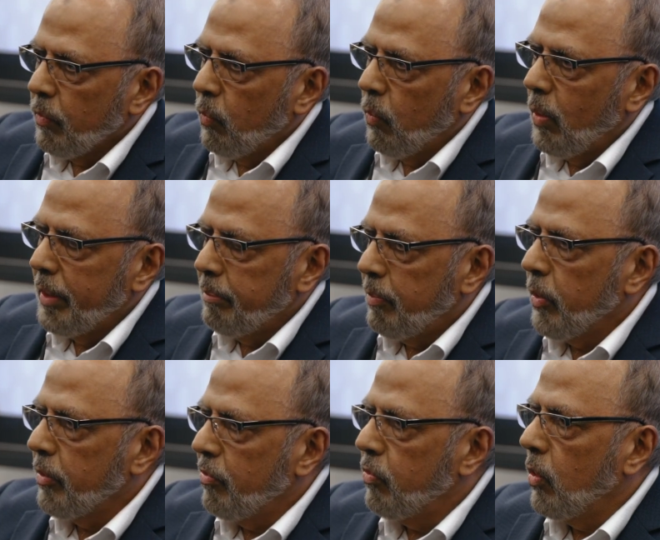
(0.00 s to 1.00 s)

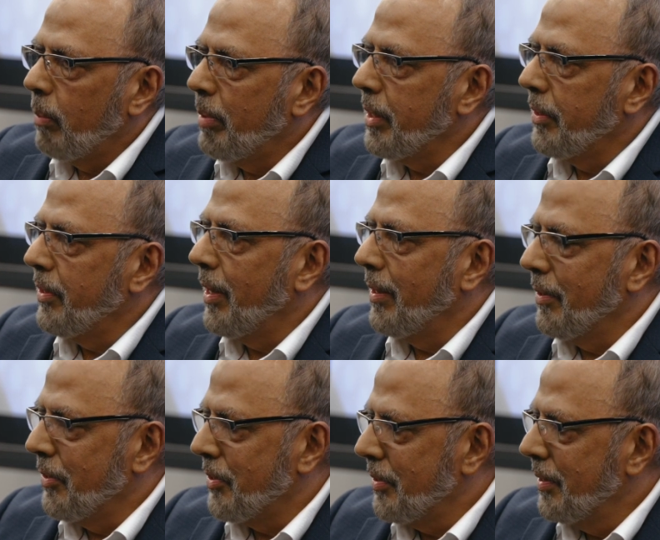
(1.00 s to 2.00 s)
$1.4
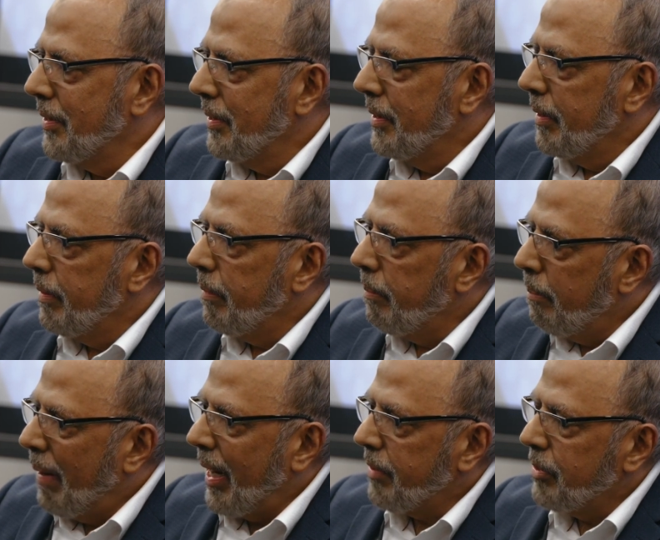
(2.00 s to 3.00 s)
billion
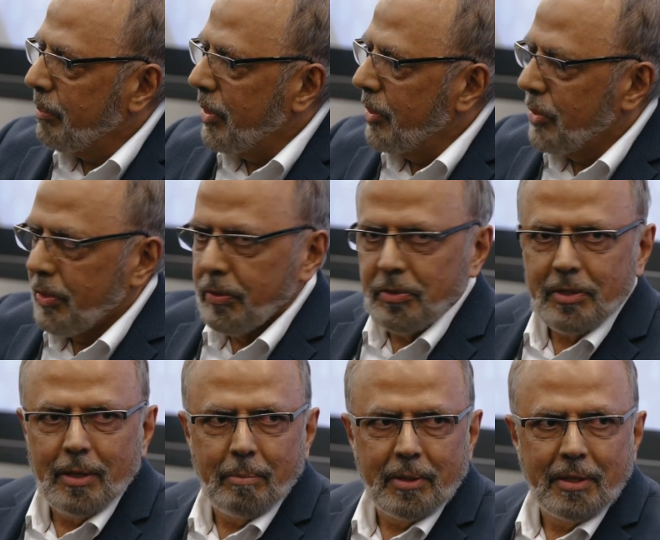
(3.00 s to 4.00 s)
back from the insurance
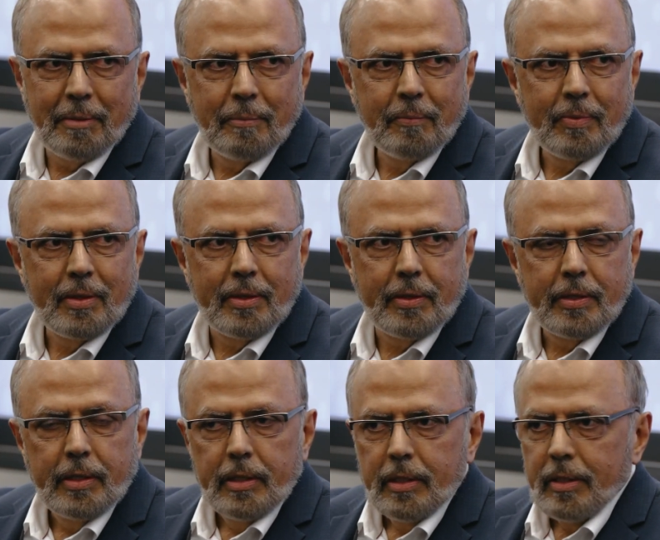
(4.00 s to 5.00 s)
company.
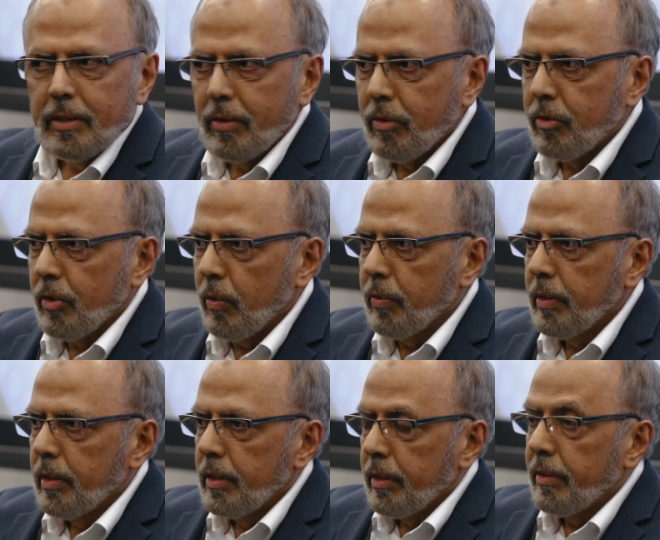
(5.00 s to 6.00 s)
So
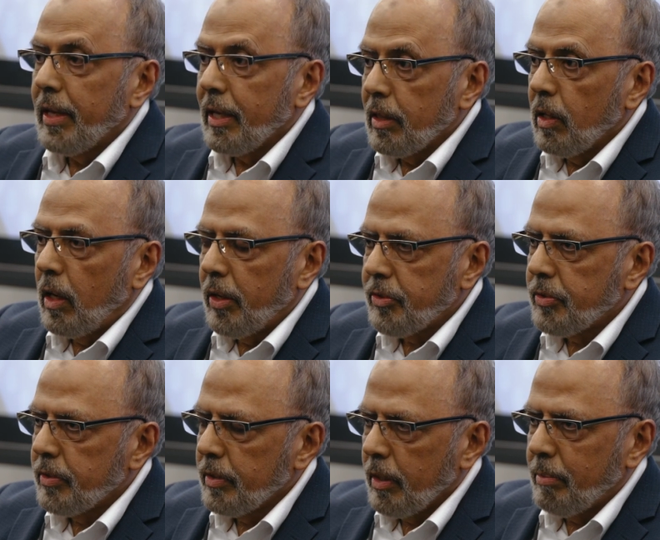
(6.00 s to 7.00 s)
they
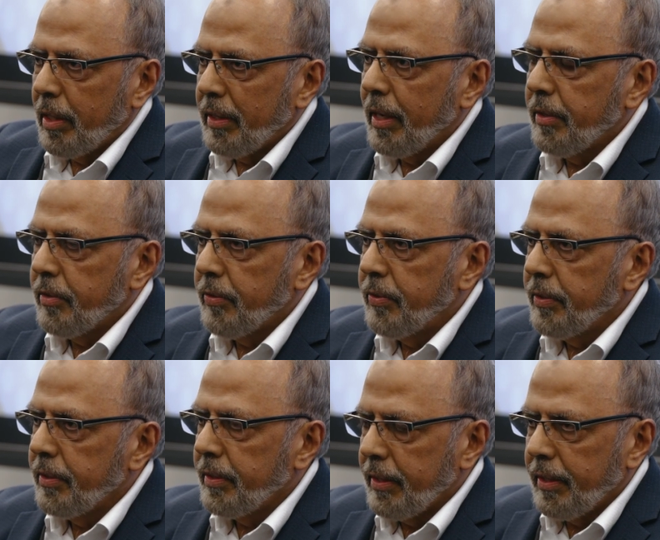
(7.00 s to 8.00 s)
lost about
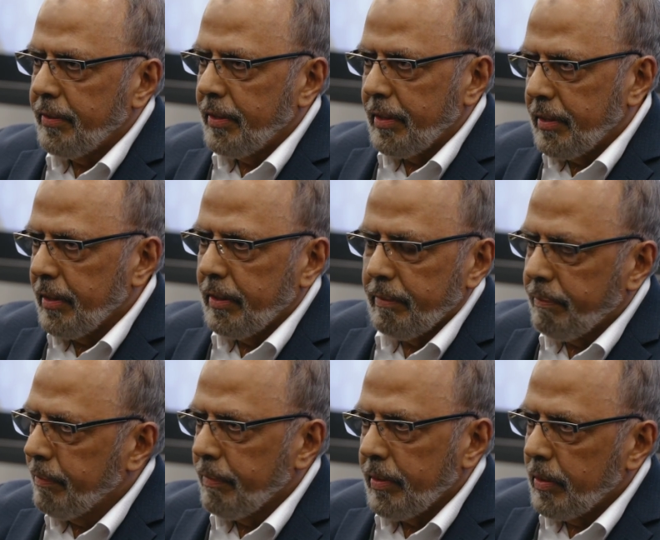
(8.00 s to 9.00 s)
800, and I think
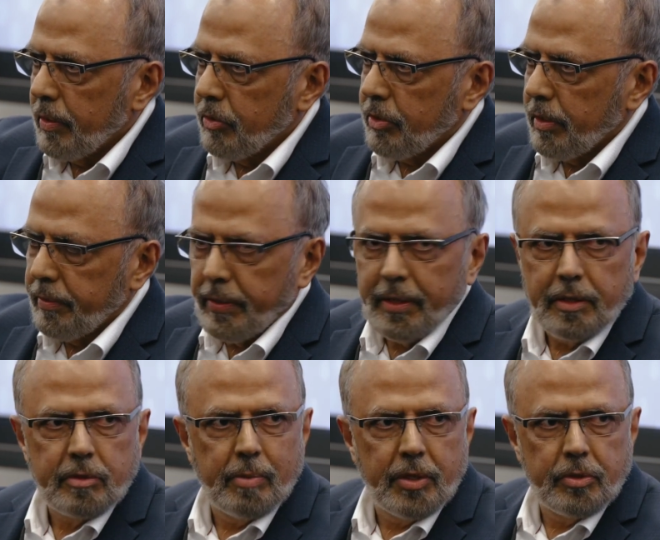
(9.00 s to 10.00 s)
ancillary
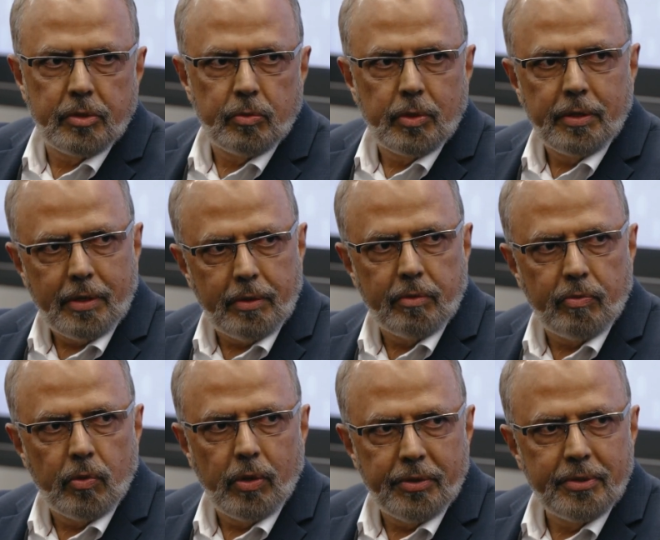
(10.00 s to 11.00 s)
expenses were another
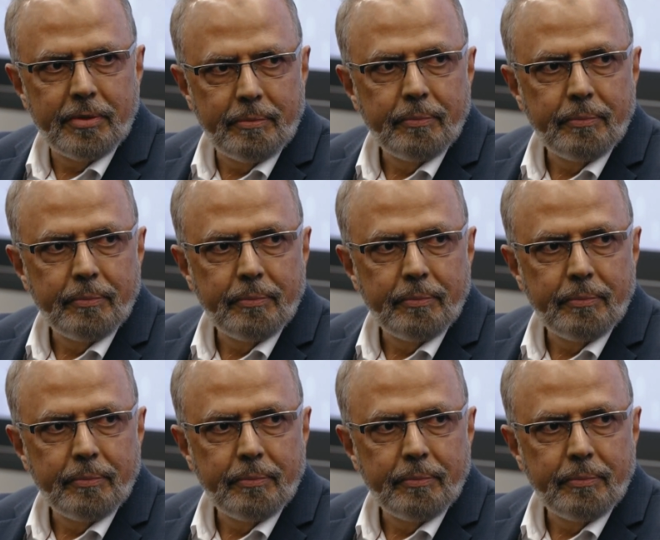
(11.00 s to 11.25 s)
400.